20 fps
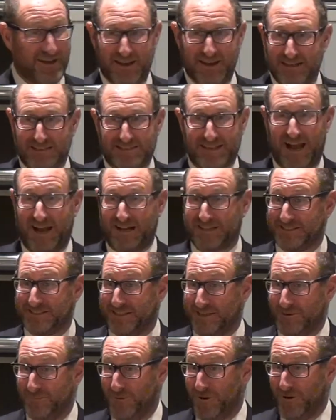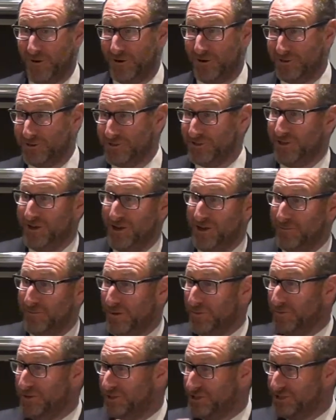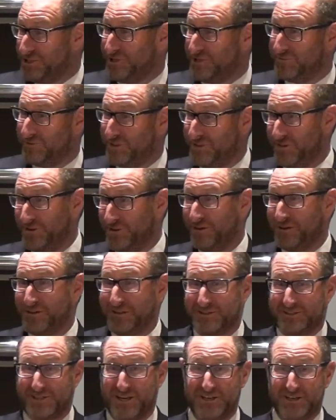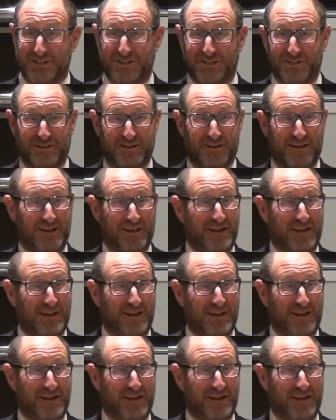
Exact same words, but we just shifted the organization.